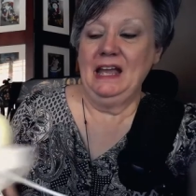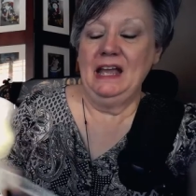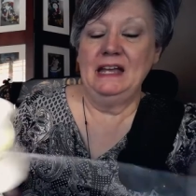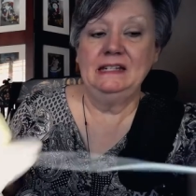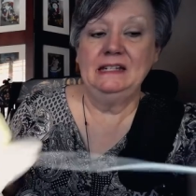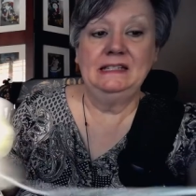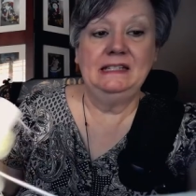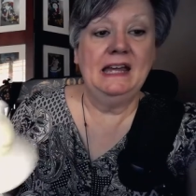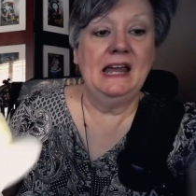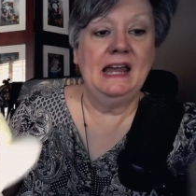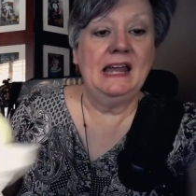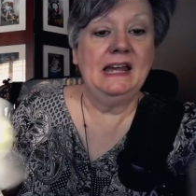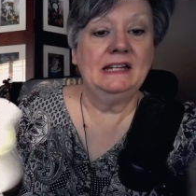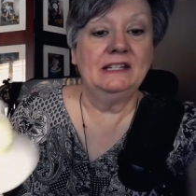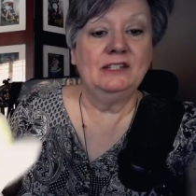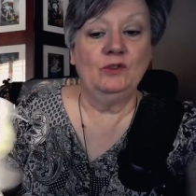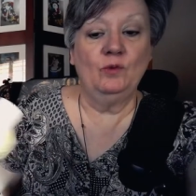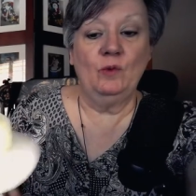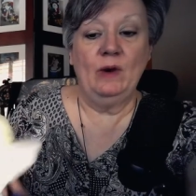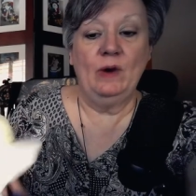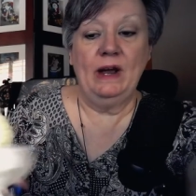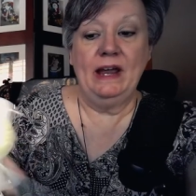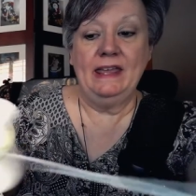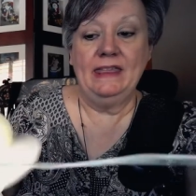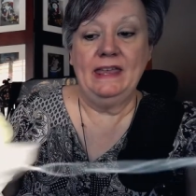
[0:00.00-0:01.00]
takes
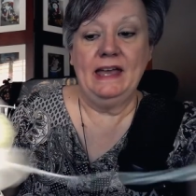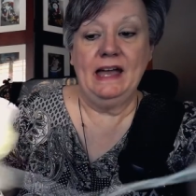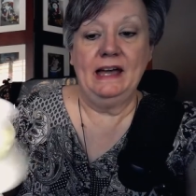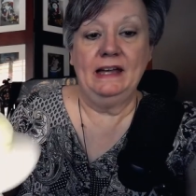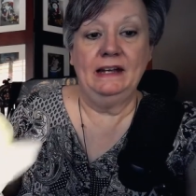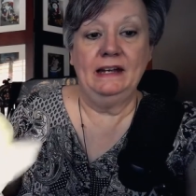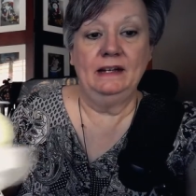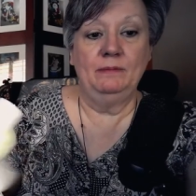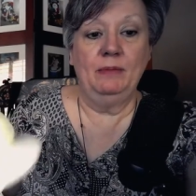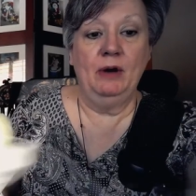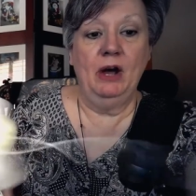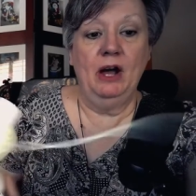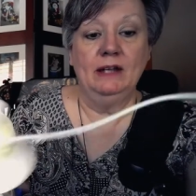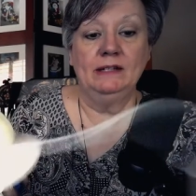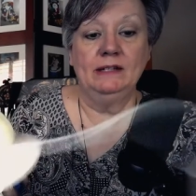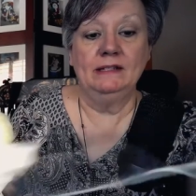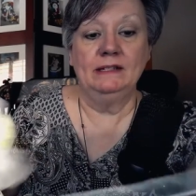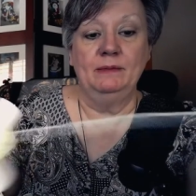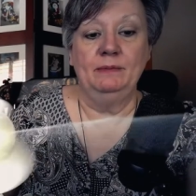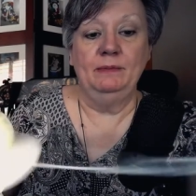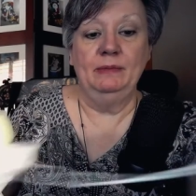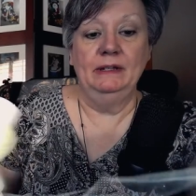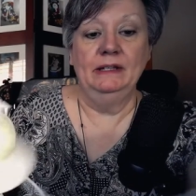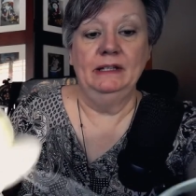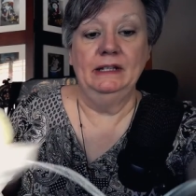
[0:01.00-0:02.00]
away that
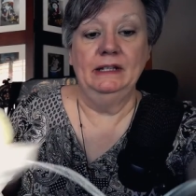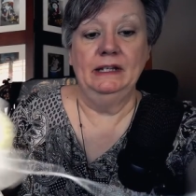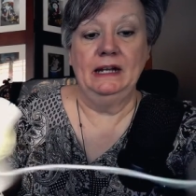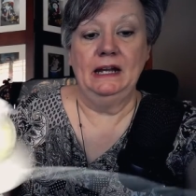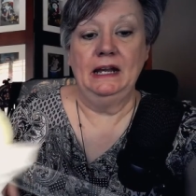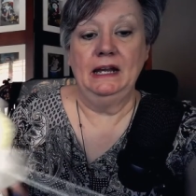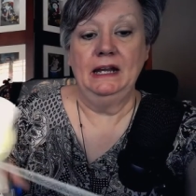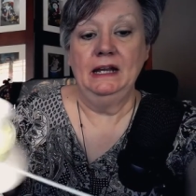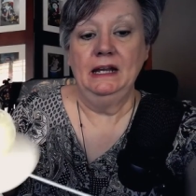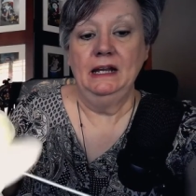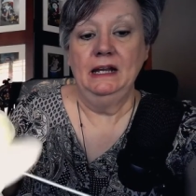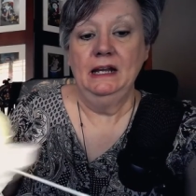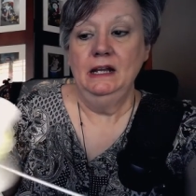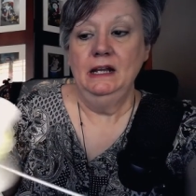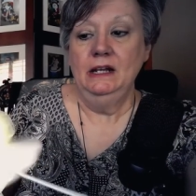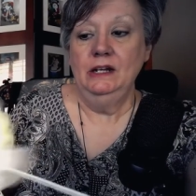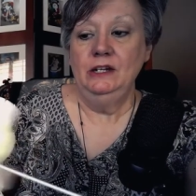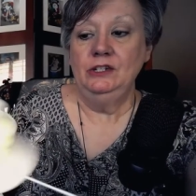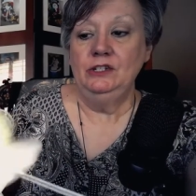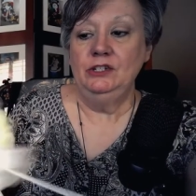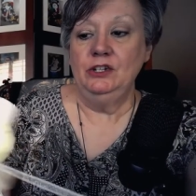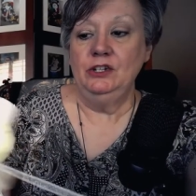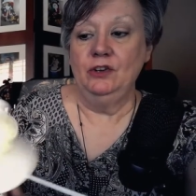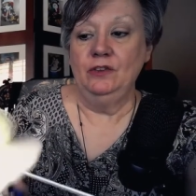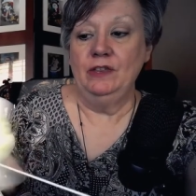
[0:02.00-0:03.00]
possibility
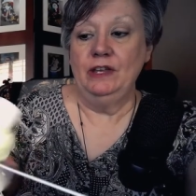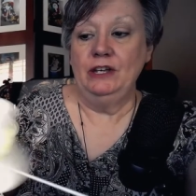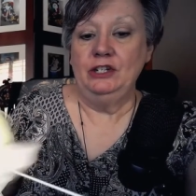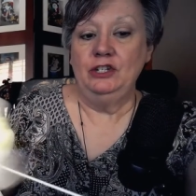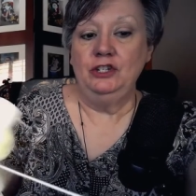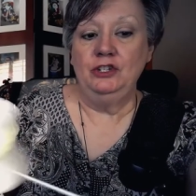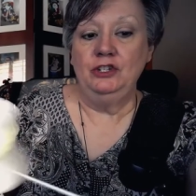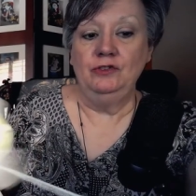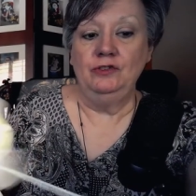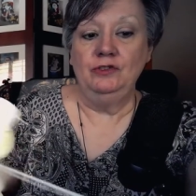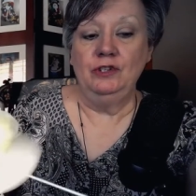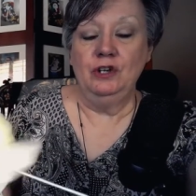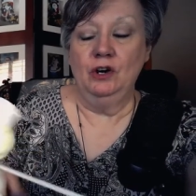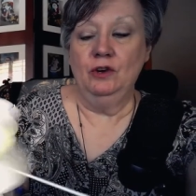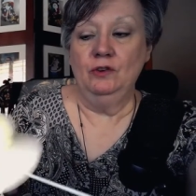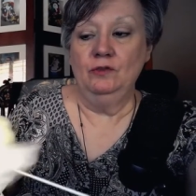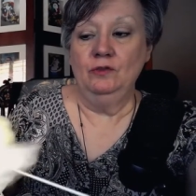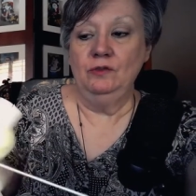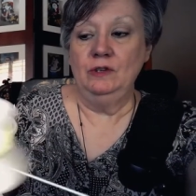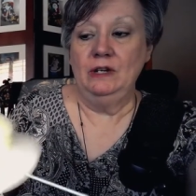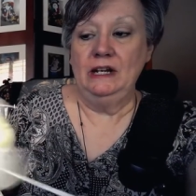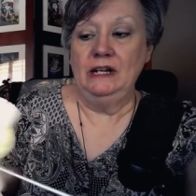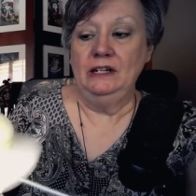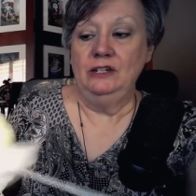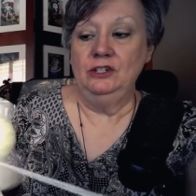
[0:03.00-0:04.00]
so that you
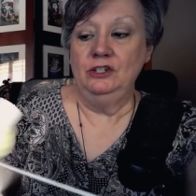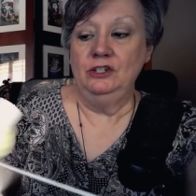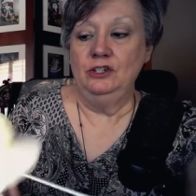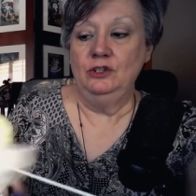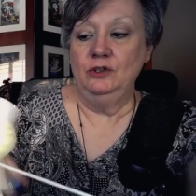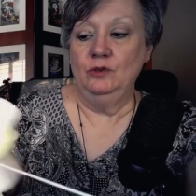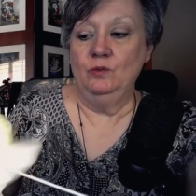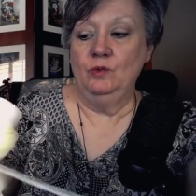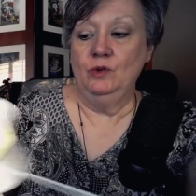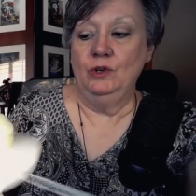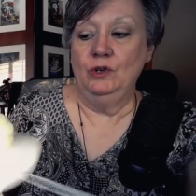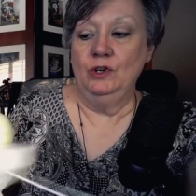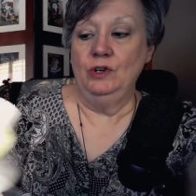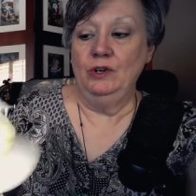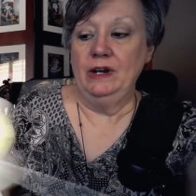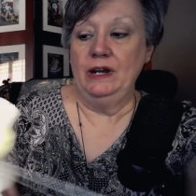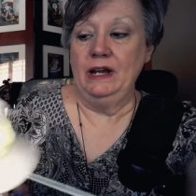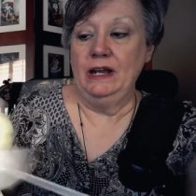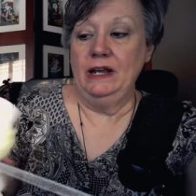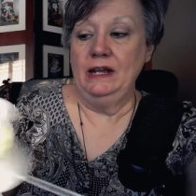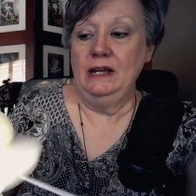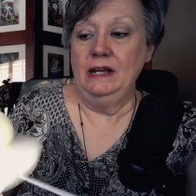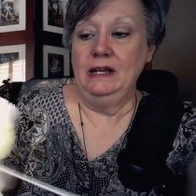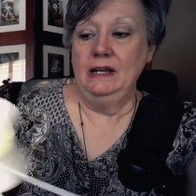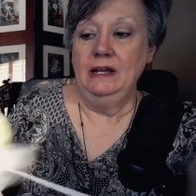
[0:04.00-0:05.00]
don't need to
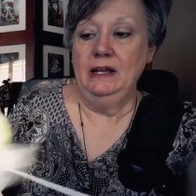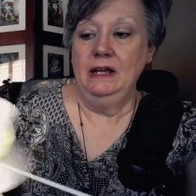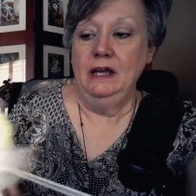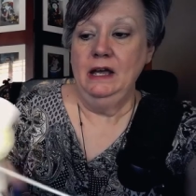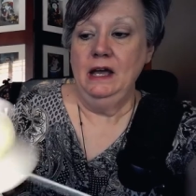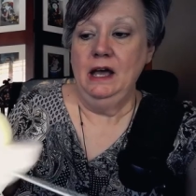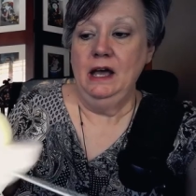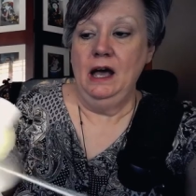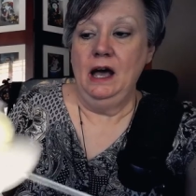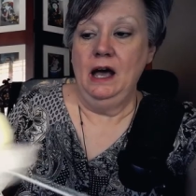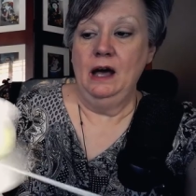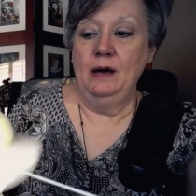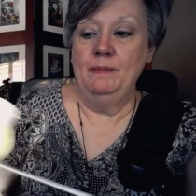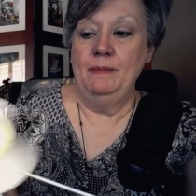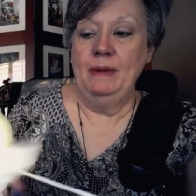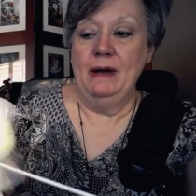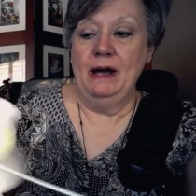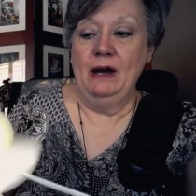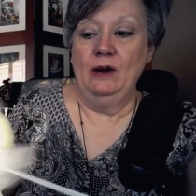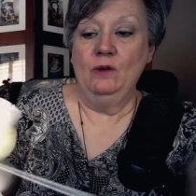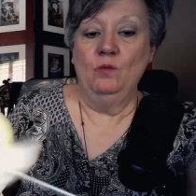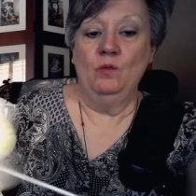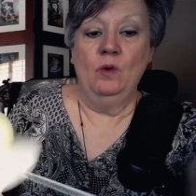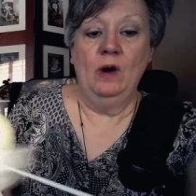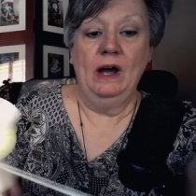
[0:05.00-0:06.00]
worry
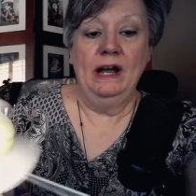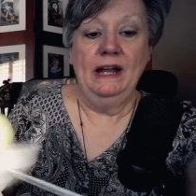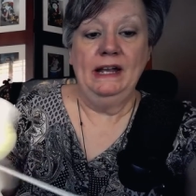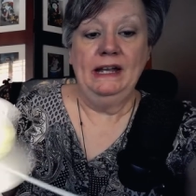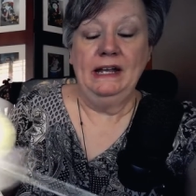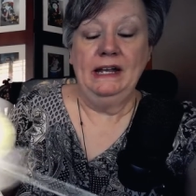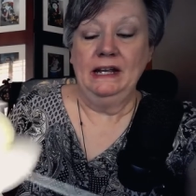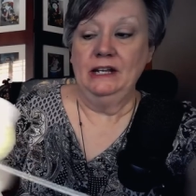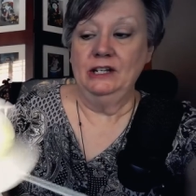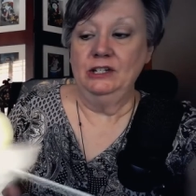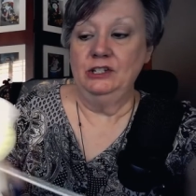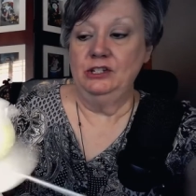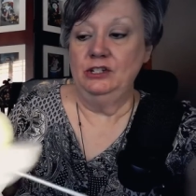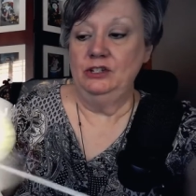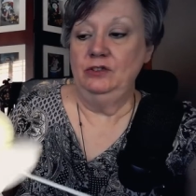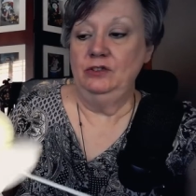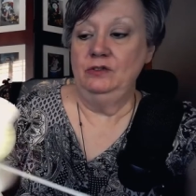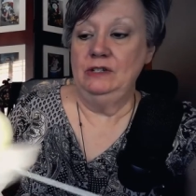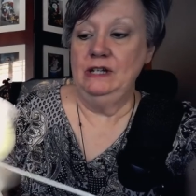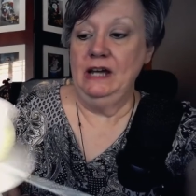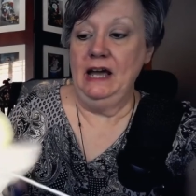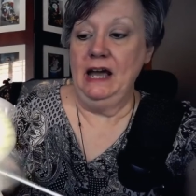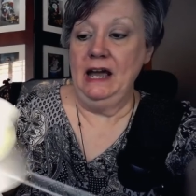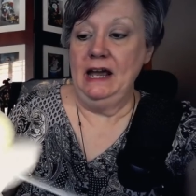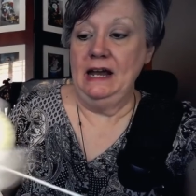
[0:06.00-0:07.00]
about winding it too
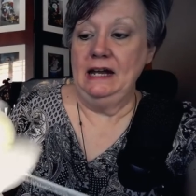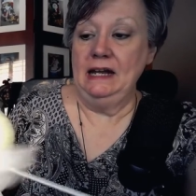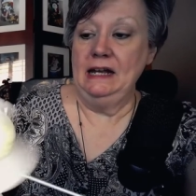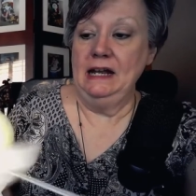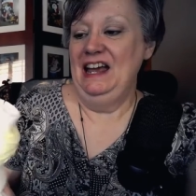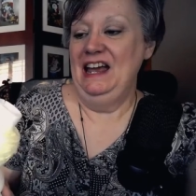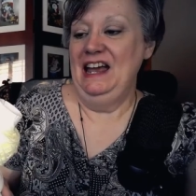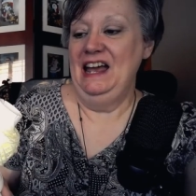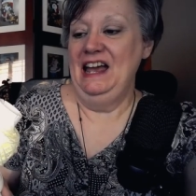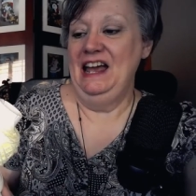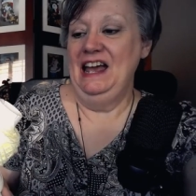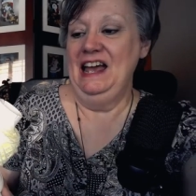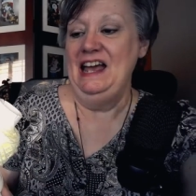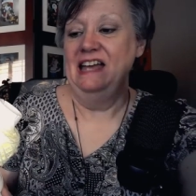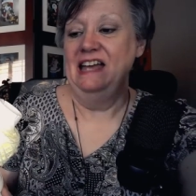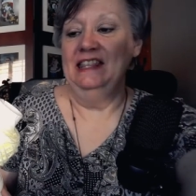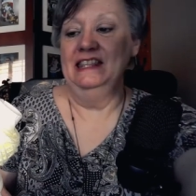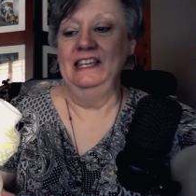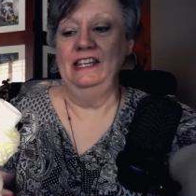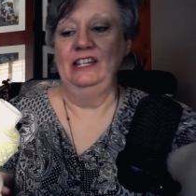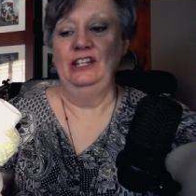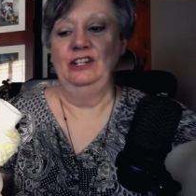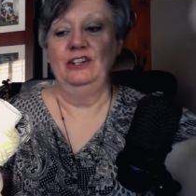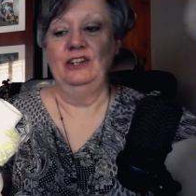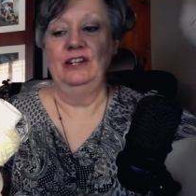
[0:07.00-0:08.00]
tight and, and
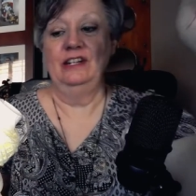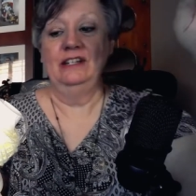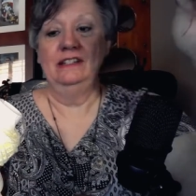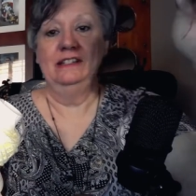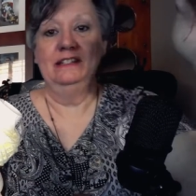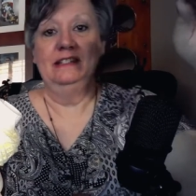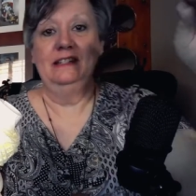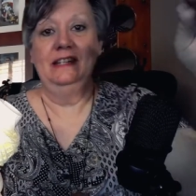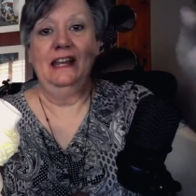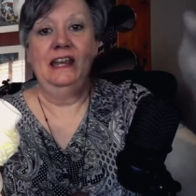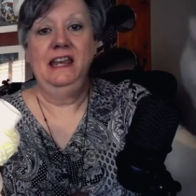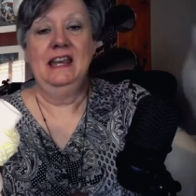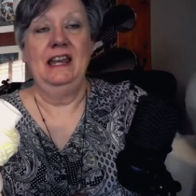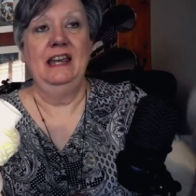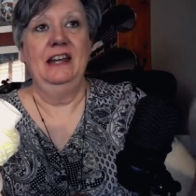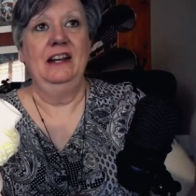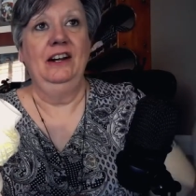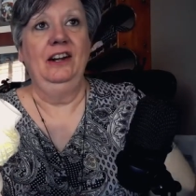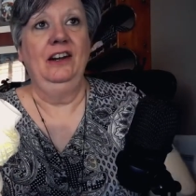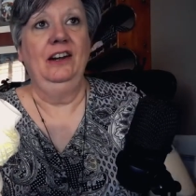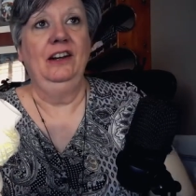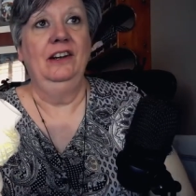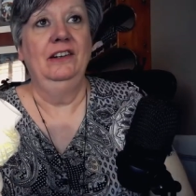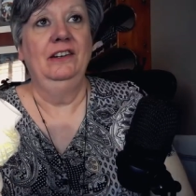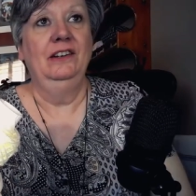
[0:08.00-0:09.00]
then you can see
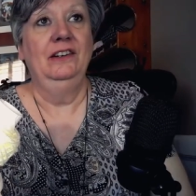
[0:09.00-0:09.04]
here